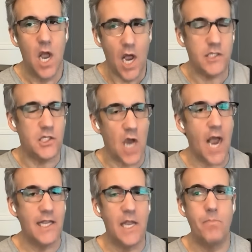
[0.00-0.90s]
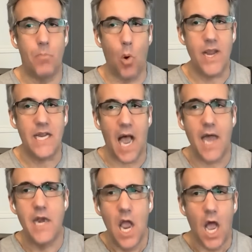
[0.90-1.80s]
a silent
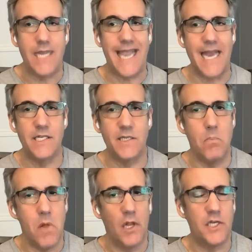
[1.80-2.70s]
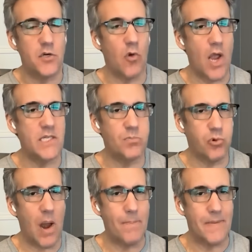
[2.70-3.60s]
boycott against militarized
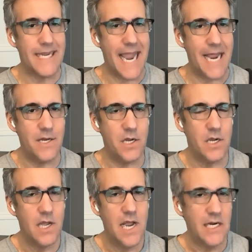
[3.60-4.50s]
propaganda?